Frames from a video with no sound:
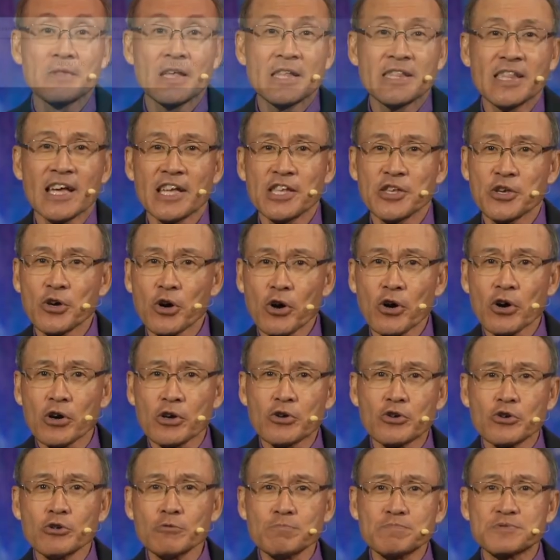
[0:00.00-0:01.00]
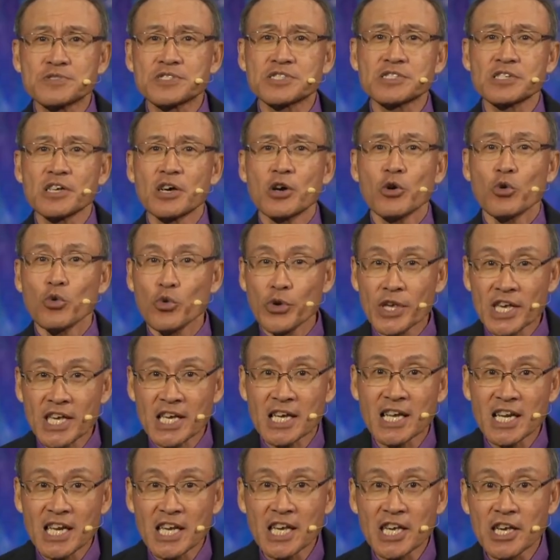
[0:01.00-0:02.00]
that your group's
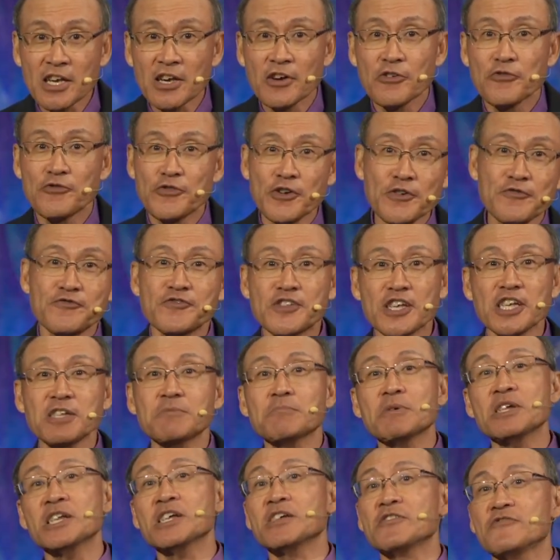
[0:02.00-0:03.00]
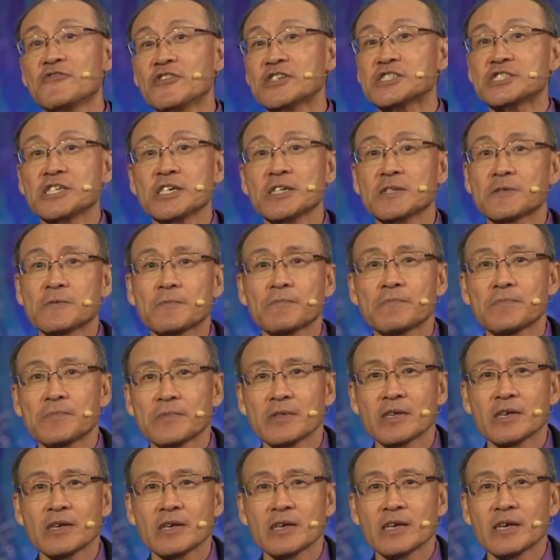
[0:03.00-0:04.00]
weekly 15-minute visit
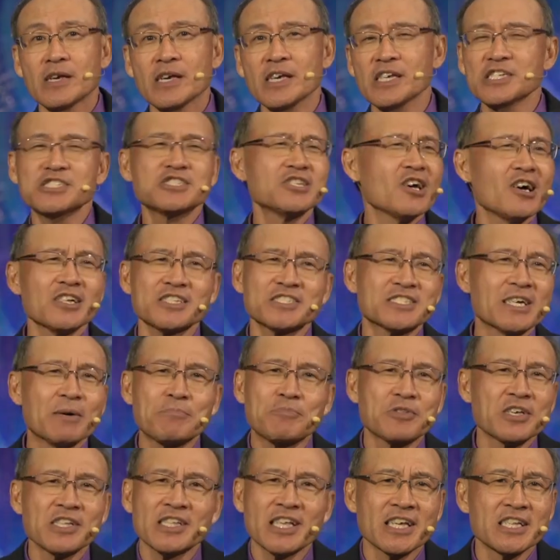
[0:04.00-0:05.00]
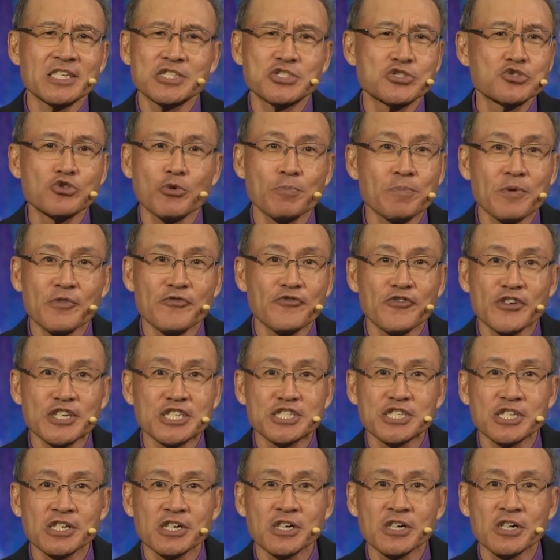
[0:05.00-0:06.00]
is not something that is
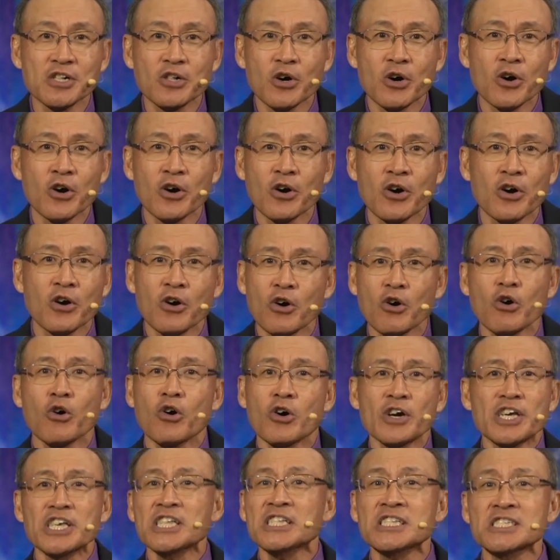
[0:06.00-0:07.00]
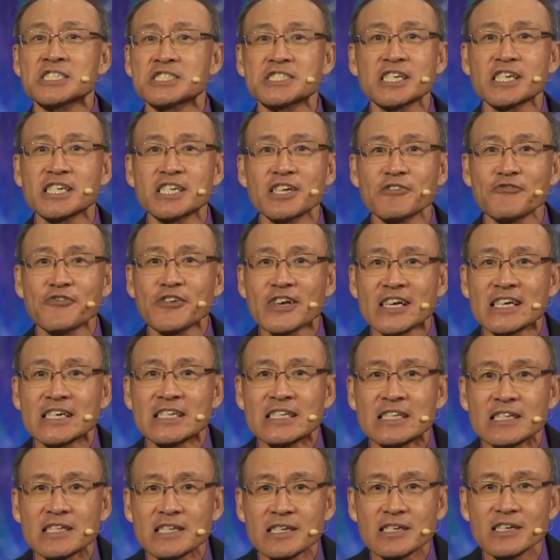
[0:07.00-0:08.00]
superficial or
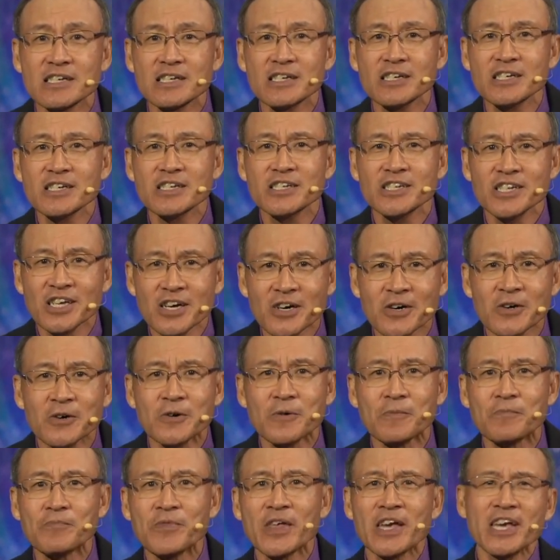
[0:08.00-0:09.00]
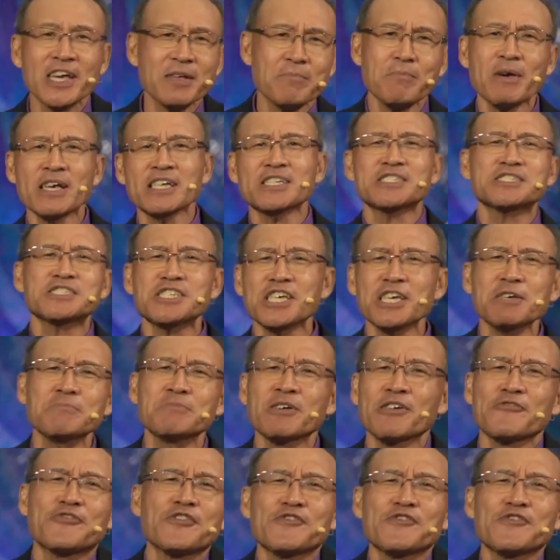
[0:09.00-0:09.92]
insignificant. No, it may seem that